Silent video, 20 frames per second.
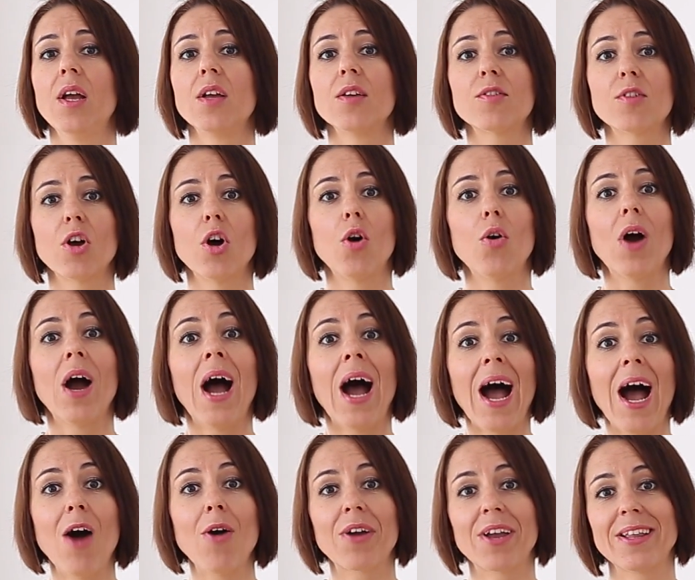So
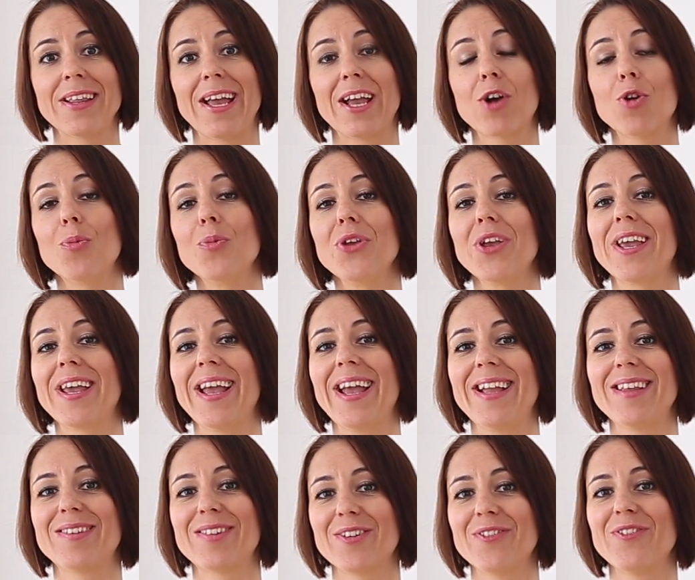how can I
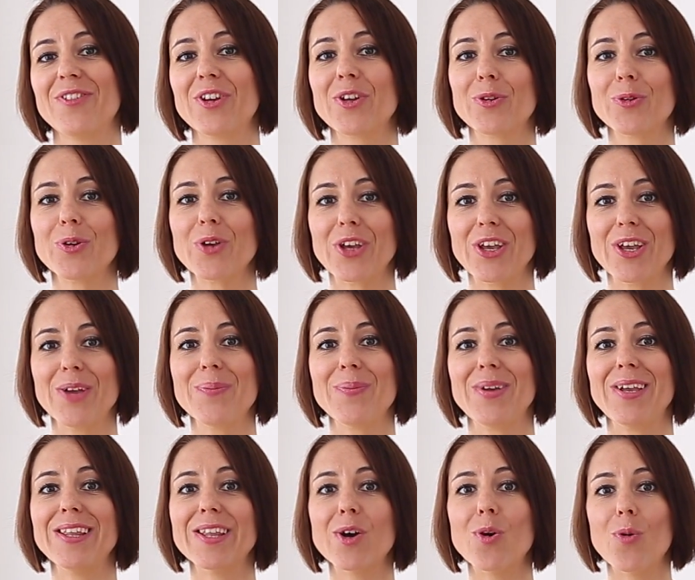communicate something to him
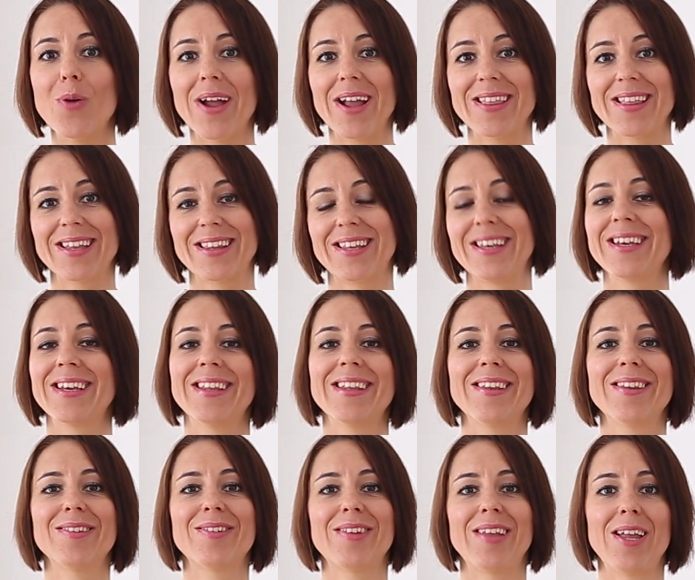in a way that he can
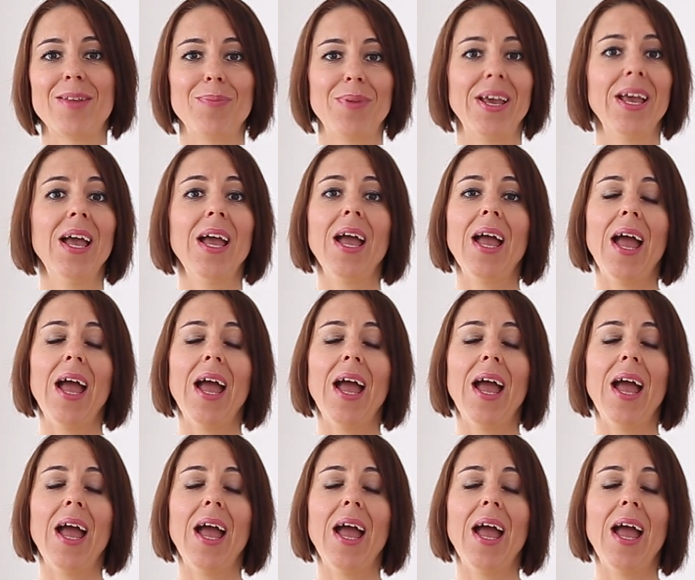understand me?